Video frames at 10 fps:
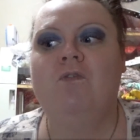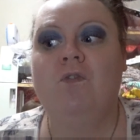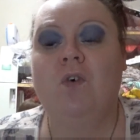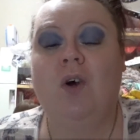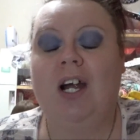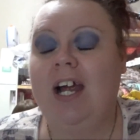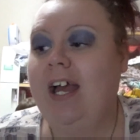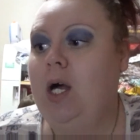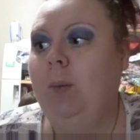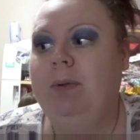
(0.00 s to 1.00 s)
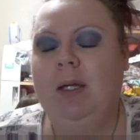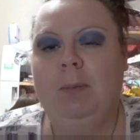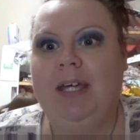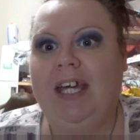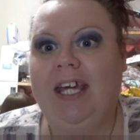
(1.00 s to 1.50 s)
for helping
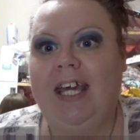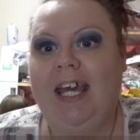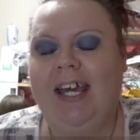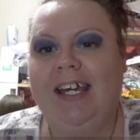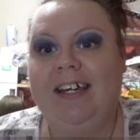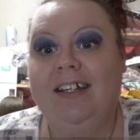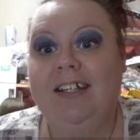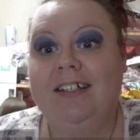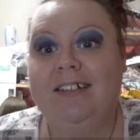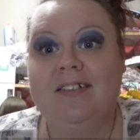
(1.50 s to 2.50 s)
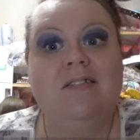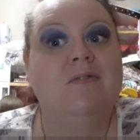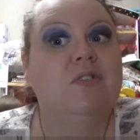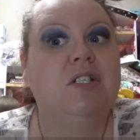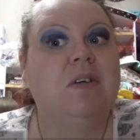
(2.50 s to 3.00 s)
me and
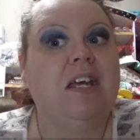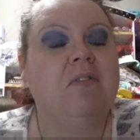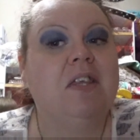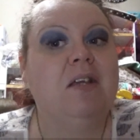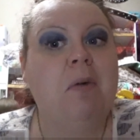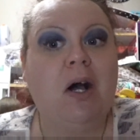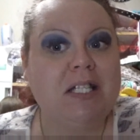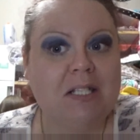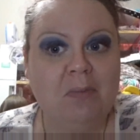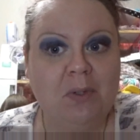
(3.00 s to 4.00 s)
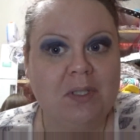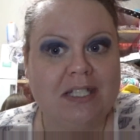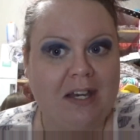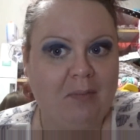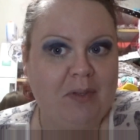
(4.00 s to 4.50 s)
for doing everything possible to
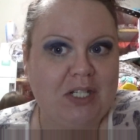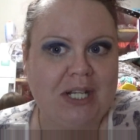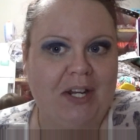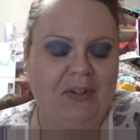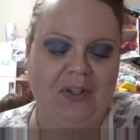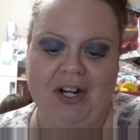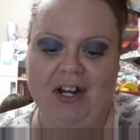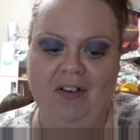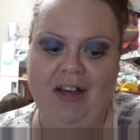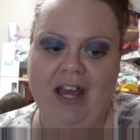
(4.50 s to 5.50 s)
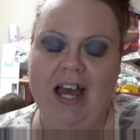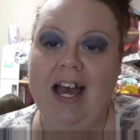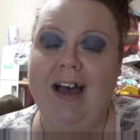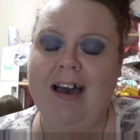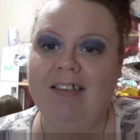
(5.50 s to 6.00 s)
help this channel grow.
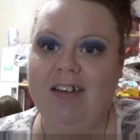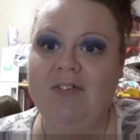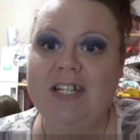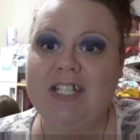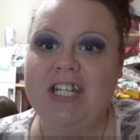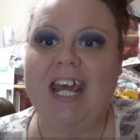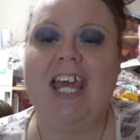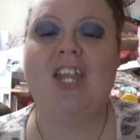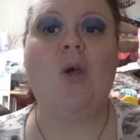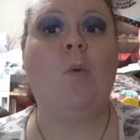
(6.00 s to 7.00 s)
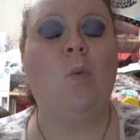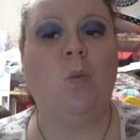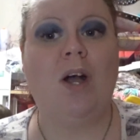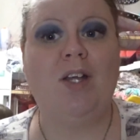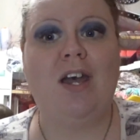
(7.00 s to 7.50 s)
I love each and
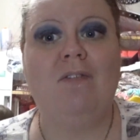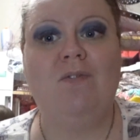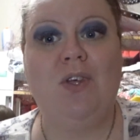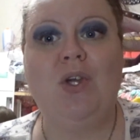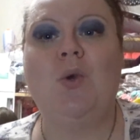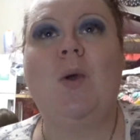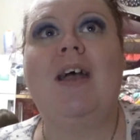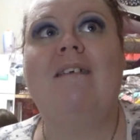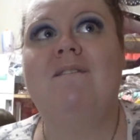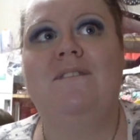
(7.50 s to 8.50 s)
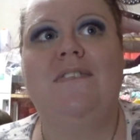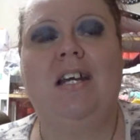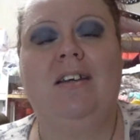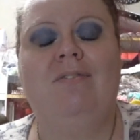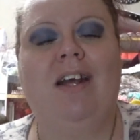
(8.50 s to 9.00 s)
one of you
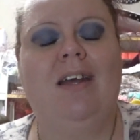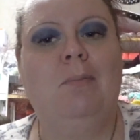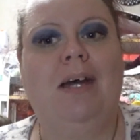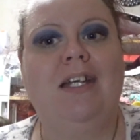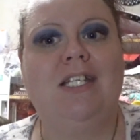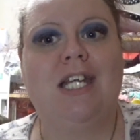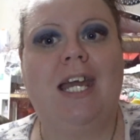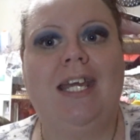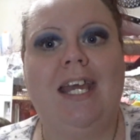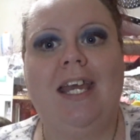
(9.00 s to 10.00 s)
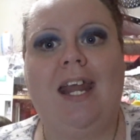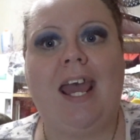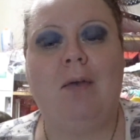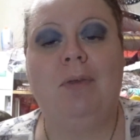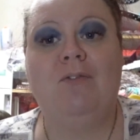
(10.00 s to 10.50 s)
very, very much. Again,
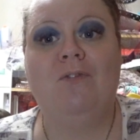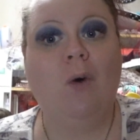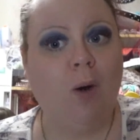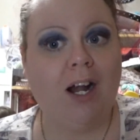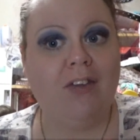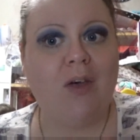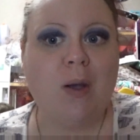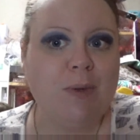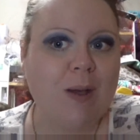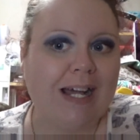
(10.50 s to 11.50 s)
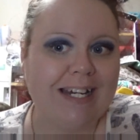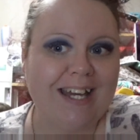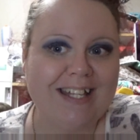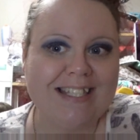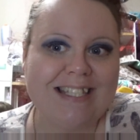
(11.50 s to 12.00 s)
happy 4th. Hope you had
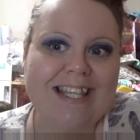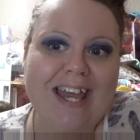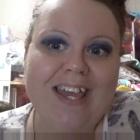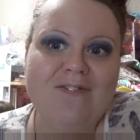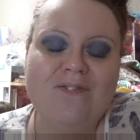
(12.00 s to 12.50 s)
a safe